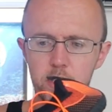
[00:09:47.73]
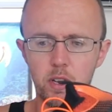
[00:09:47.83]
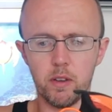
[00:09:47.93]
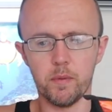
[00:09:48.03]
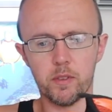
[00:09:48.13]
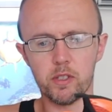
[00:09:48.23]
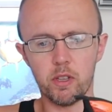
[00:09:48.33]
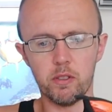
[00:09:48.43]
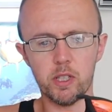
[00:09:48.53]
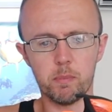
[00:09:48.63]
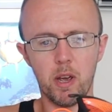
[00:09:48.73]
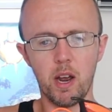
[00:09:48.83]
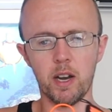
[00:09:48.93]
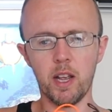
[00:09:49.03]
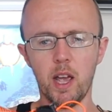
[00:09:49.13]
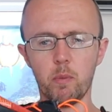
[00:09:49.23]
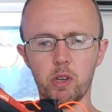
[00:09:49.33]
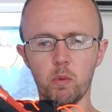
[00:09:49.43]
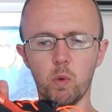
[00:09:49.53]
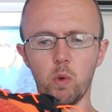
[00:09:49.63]
so this part, and
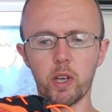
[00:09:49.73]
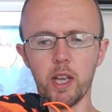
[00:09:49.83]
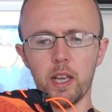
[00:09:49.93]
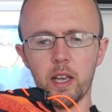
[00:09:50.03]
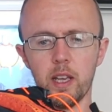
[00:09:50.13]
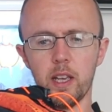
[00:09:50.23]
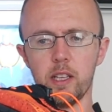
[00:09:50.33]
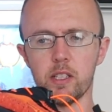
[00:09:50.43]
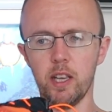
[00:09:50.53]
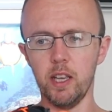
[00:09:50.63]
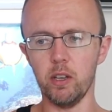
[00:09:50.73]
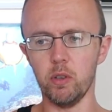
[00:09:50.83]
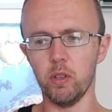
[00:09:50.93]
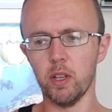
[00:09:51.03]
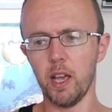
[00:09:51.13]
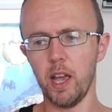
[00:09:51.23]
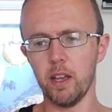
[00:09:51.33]
when you're walking, it's heel